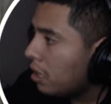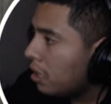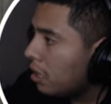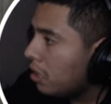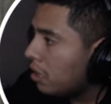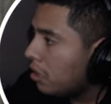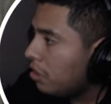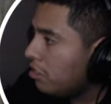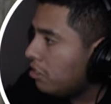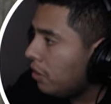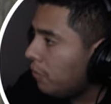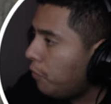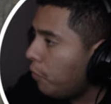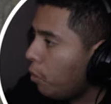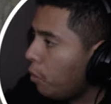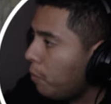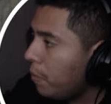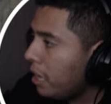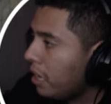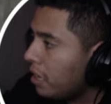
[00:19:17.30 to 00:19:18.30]
Is she
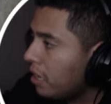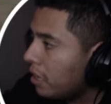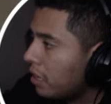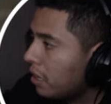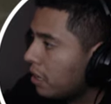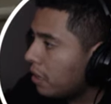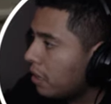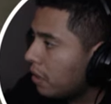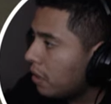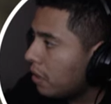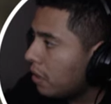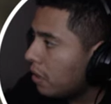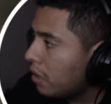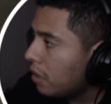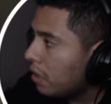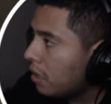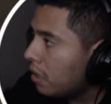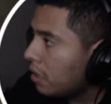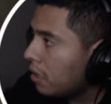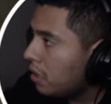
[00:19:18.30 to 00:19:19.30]
for me?
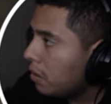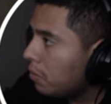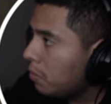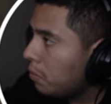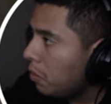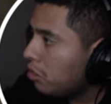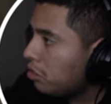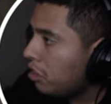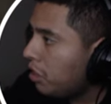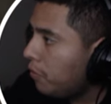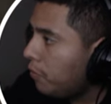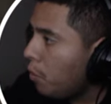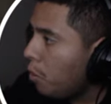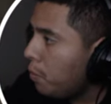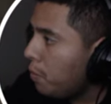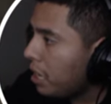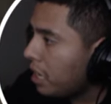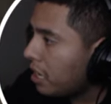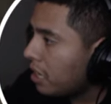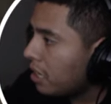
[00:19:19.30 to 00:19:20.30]
Or oh, she for
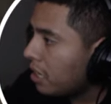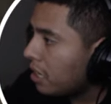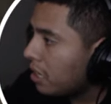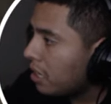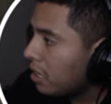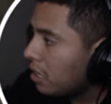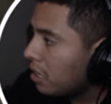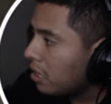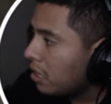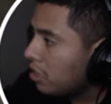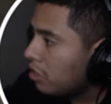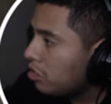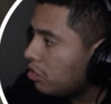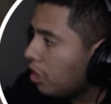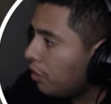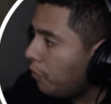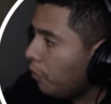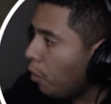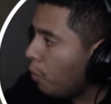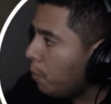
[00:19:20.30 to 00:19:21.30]
me?
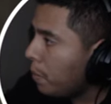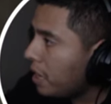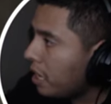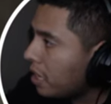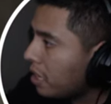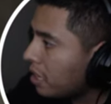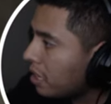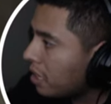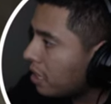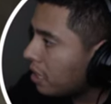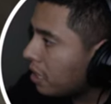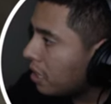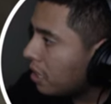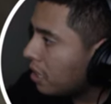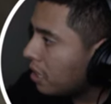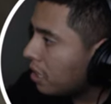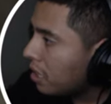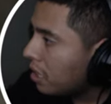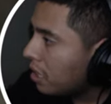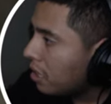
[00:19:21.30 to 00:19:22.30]
She for me.
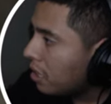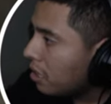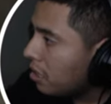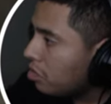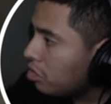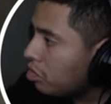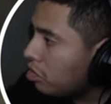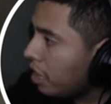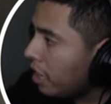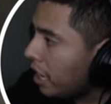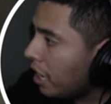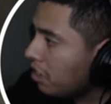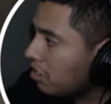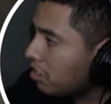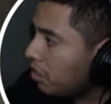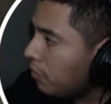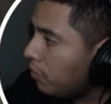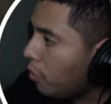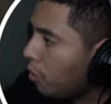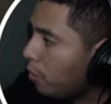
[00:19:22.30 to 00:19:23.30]
She
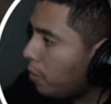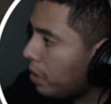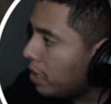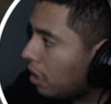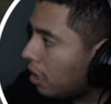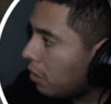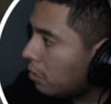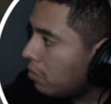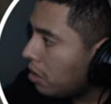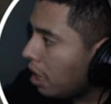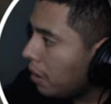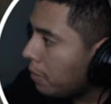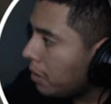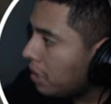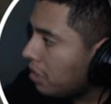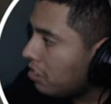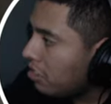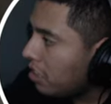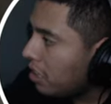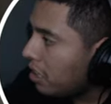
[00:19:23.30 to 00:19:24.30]
actually fooled me. I'm timing
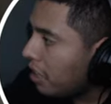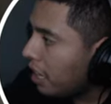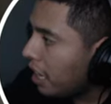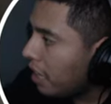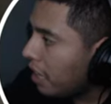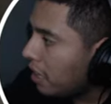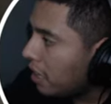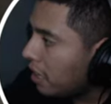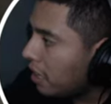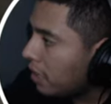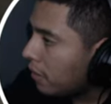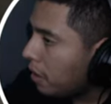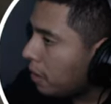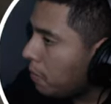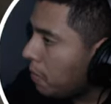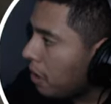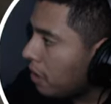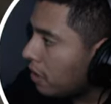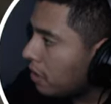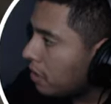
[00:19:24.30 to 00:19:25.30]
this shit again.
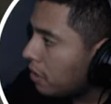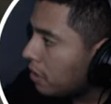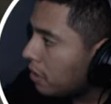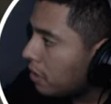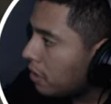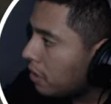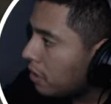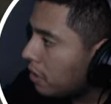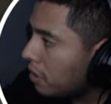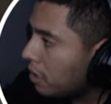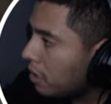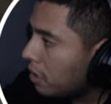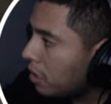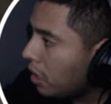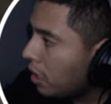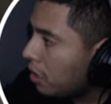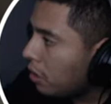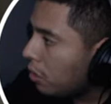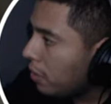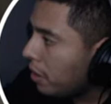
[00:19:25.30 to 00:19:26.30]
Come on.
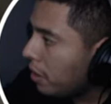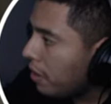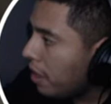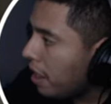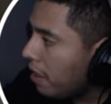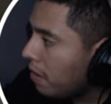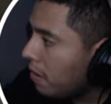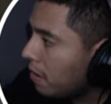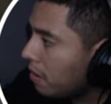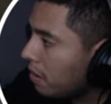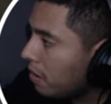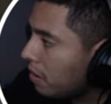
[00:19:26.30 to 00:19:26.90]
I know you dared.